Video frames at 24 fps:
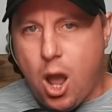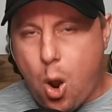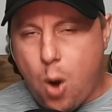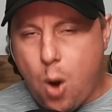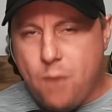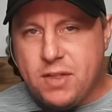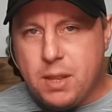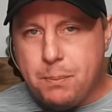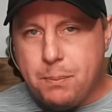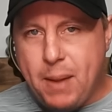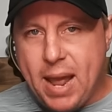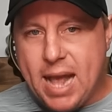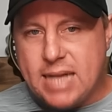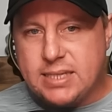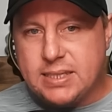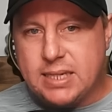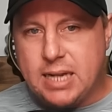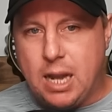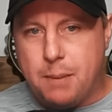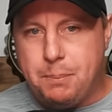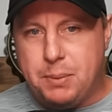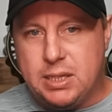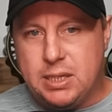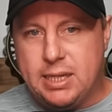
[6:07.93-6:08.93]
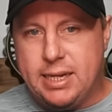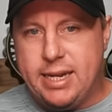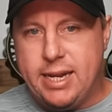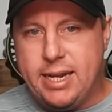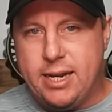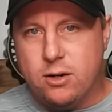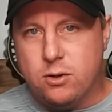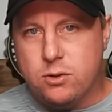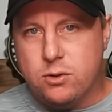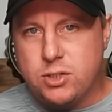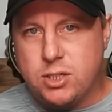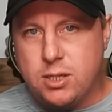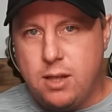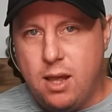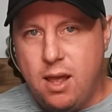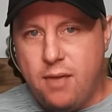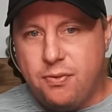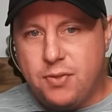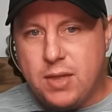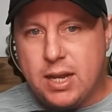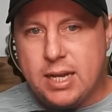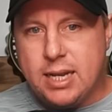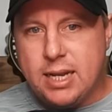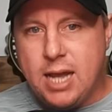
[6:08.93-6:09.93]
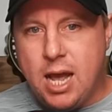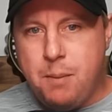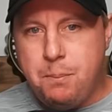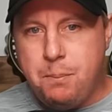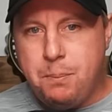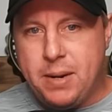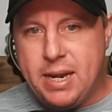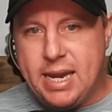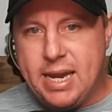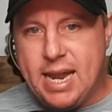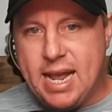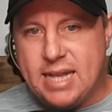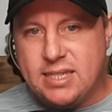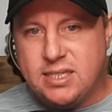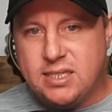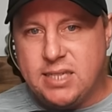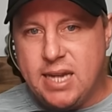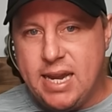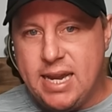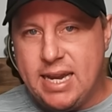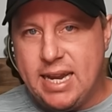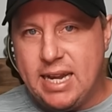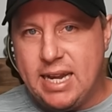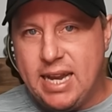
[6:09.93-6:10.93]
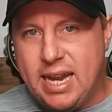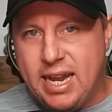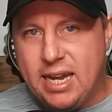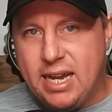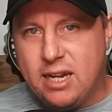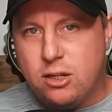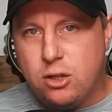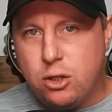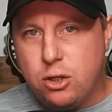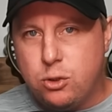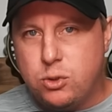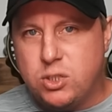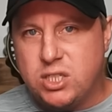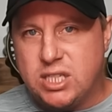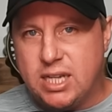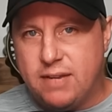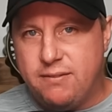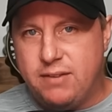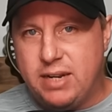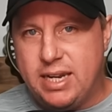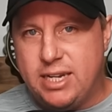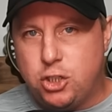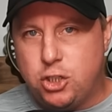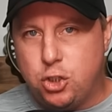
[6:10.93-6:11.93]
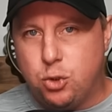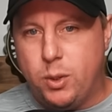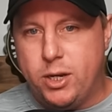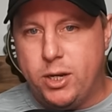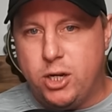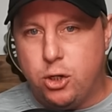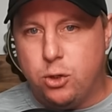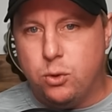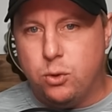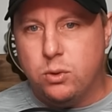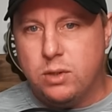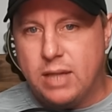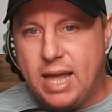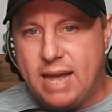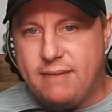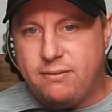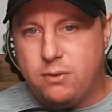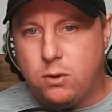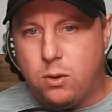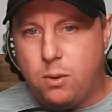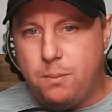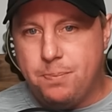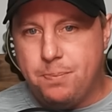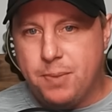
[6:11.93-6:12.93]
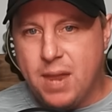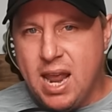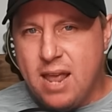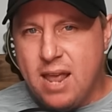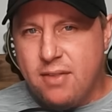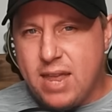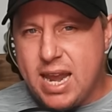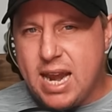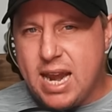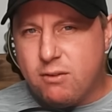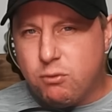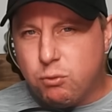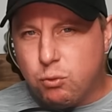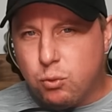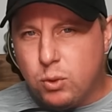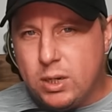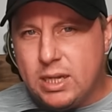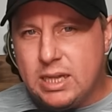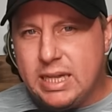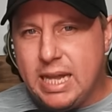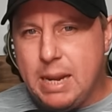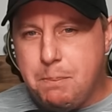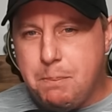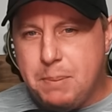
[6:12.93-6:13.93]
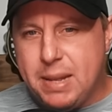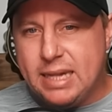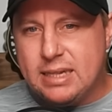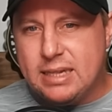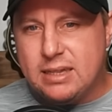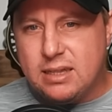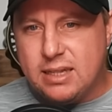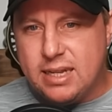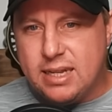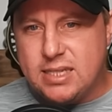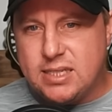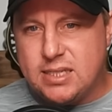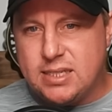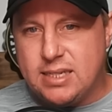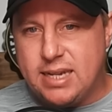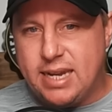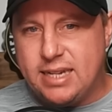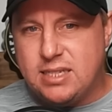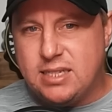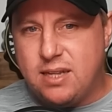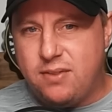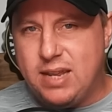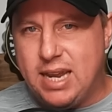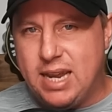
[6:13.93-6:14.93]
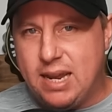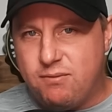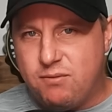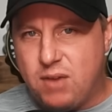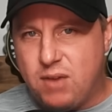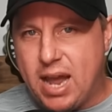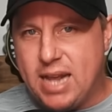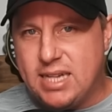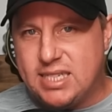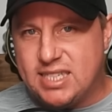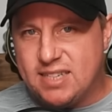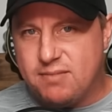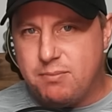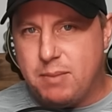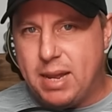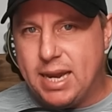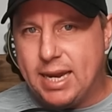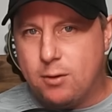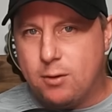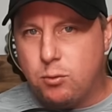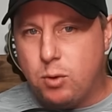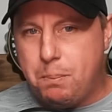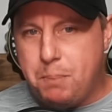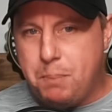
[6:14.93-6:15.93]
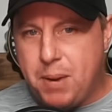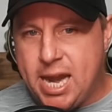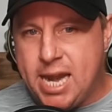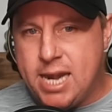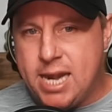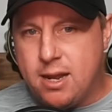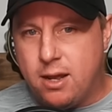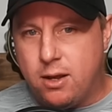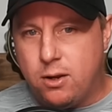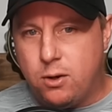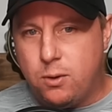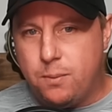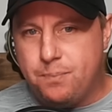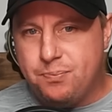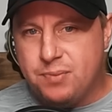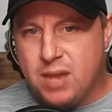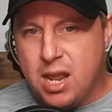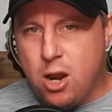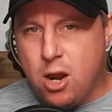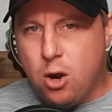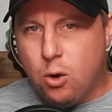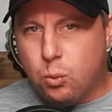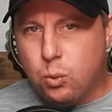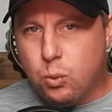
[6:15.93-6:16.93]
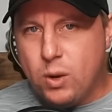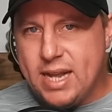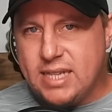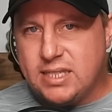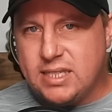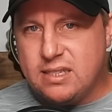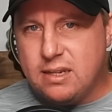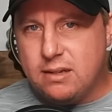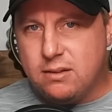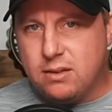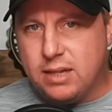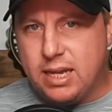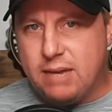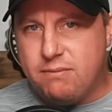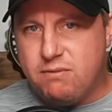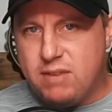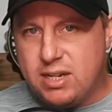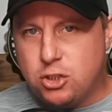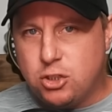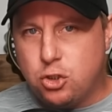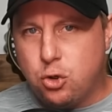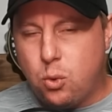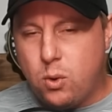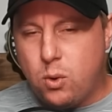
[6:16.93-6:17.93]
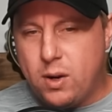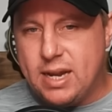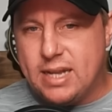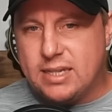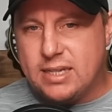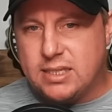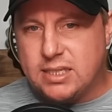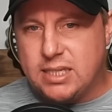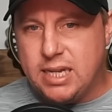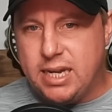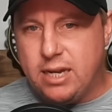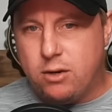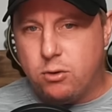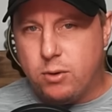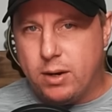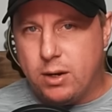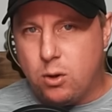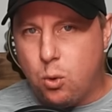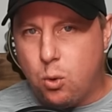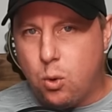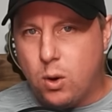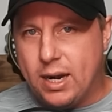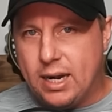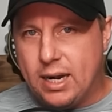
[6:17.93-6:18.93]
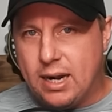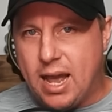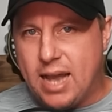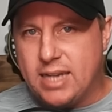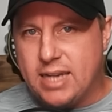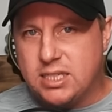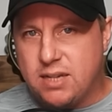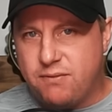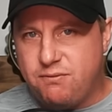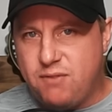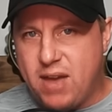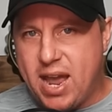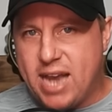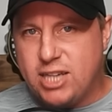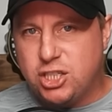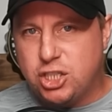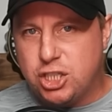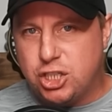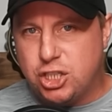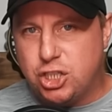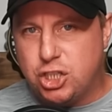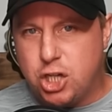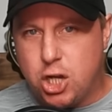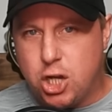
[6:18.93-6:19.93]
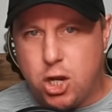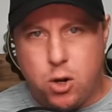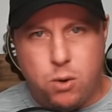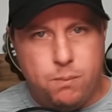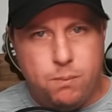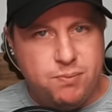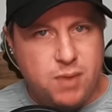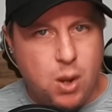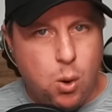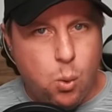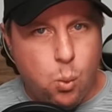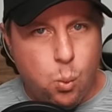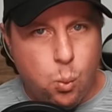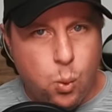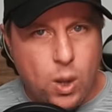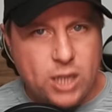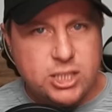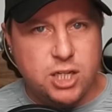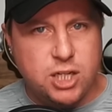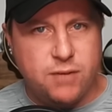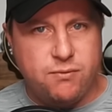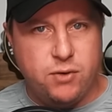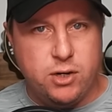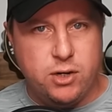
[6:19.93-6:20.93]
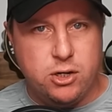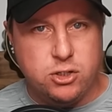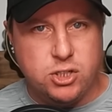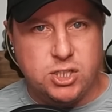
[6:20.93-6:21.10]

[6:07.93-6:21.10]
Over the past couple of years, the company has taken inclusivity to a new level. They have really been listening to the advice of Megan Rapinoe. Recently, Victoria's Secret organized a fashion show. Watch it for